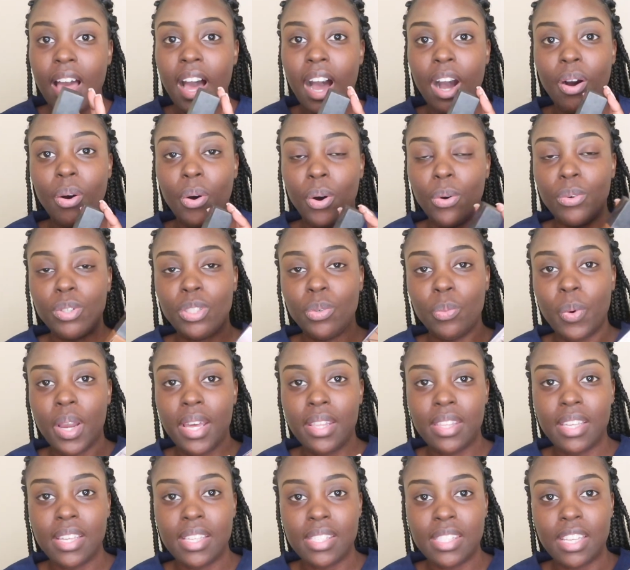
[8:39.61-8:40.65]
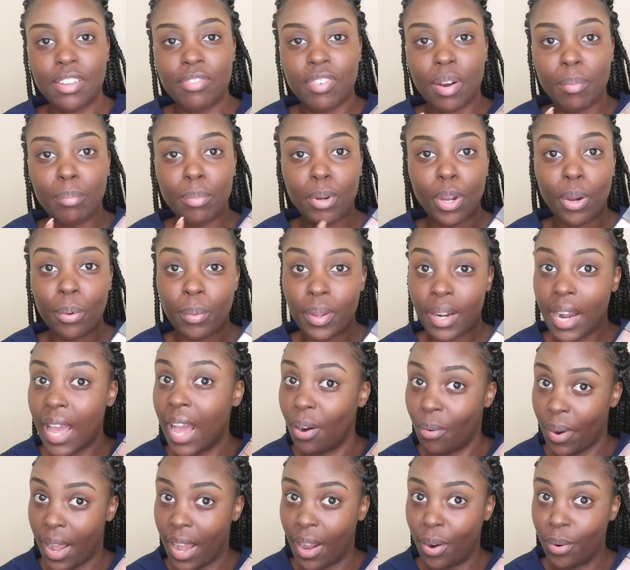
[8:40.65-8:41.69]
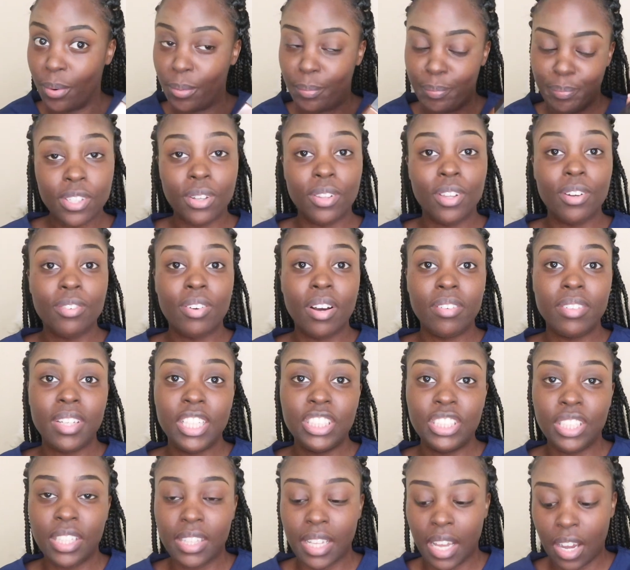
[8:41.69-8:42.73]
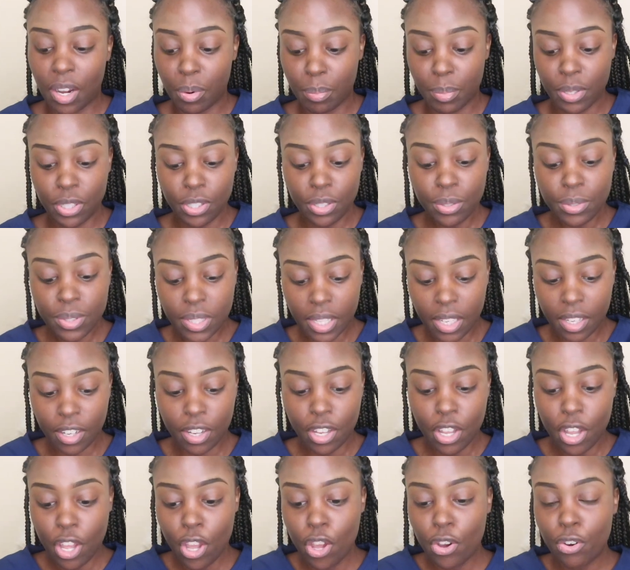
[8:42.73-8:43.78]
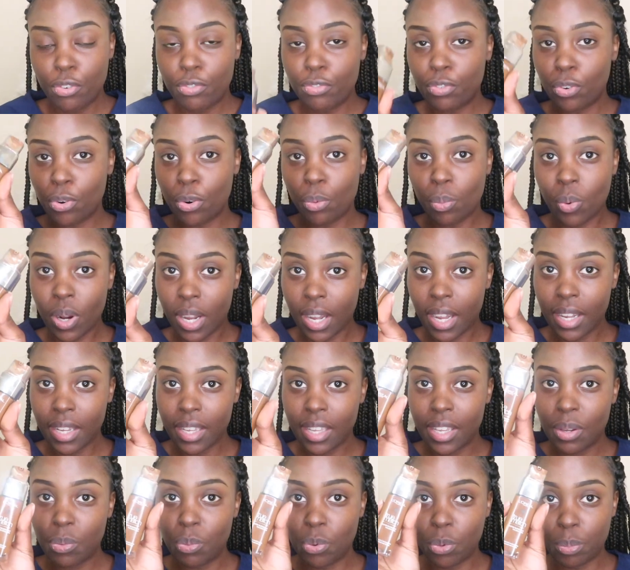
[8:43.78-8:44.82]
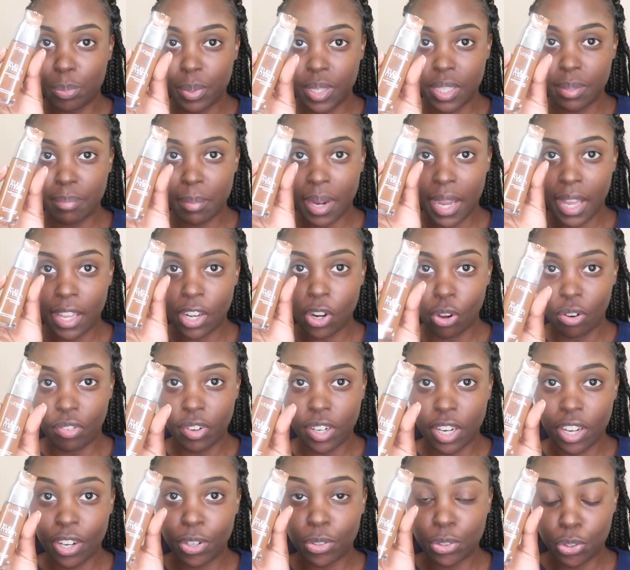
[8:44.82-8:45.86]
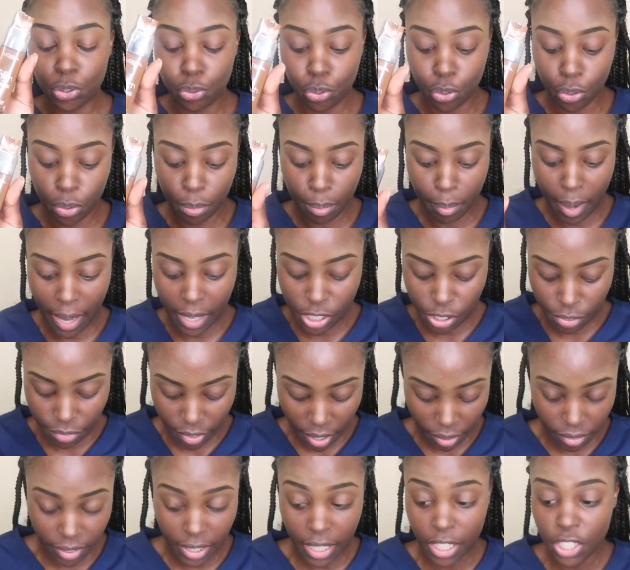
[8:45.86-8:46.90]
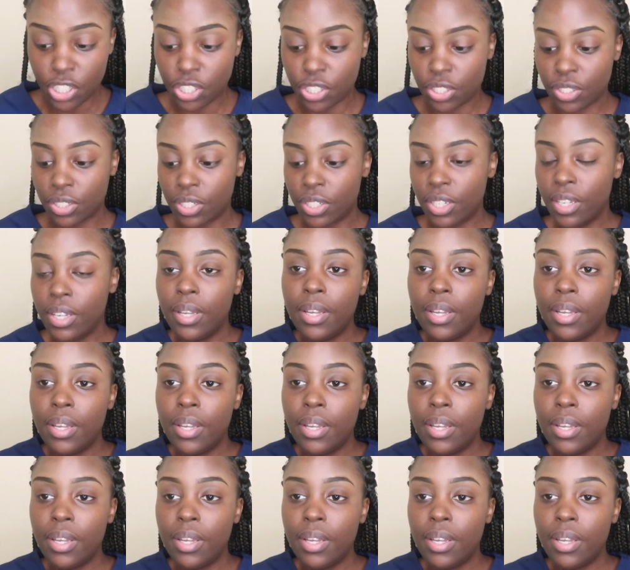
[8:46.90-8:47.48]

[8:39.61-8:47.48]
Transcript: I'll only wear this if I'm going out. So the foundation that I'll be using for work will be my L'Oreal True Match foundation.